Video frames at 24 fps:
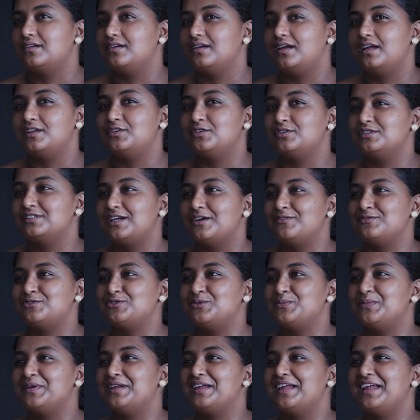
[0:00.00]
I
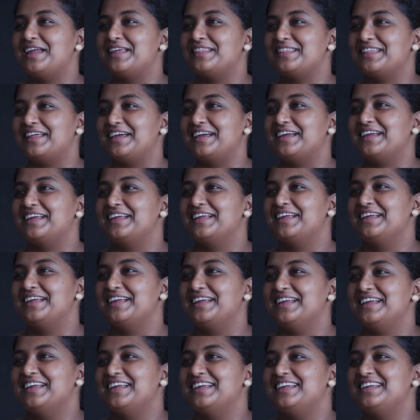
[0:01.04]
had that with
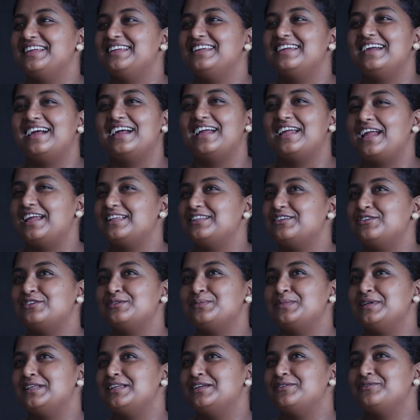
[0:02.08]
someone else. Yeah, I
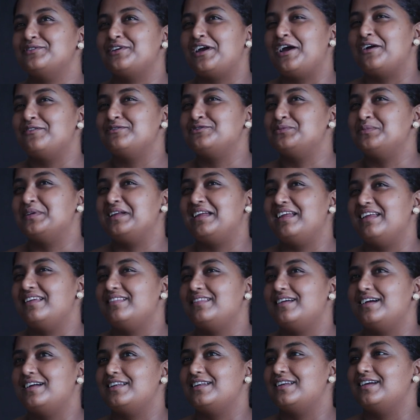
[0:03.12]
don't believe you have to be
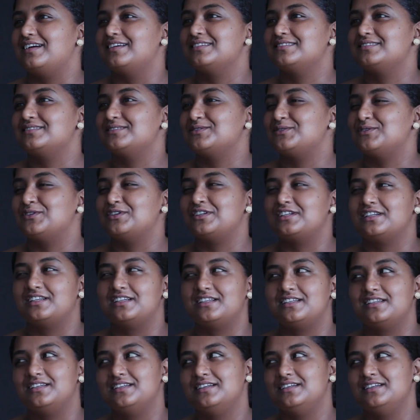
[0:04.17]
either a nurse or a